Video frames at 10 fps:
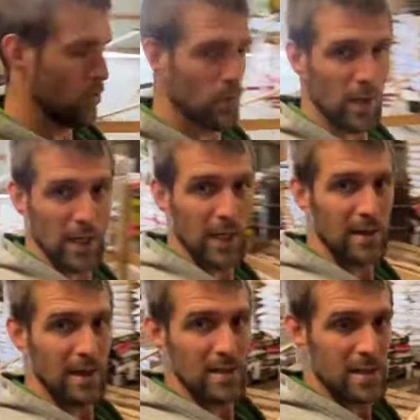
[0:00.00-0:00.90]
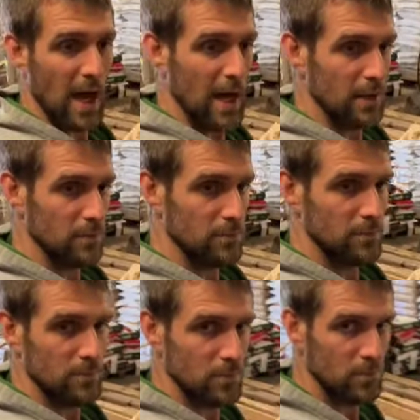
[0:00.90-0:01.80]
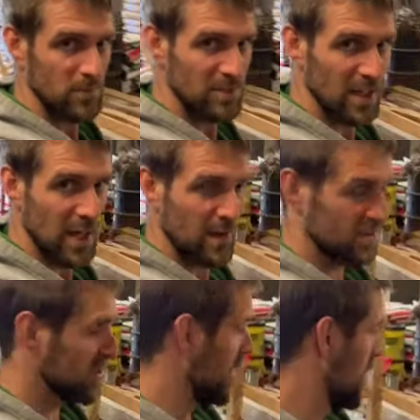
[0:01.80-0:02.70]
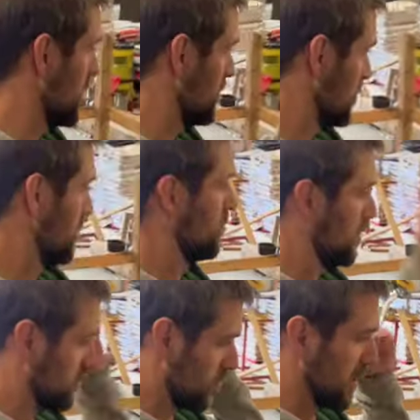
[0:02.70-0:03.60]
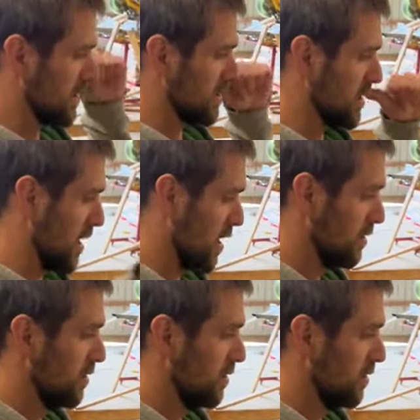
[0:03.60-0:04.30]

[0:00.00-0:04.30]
we're gonna get this cut. Didn't have a saw. We'd go get the saw.